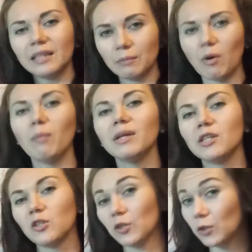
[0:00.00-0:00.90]
the
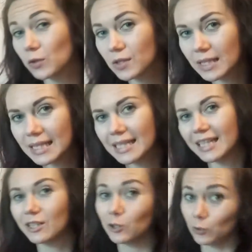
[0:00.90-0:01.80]
moment to use it
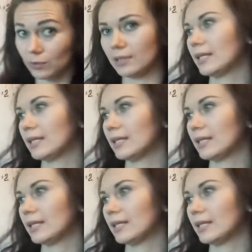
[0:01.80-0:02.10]
and use it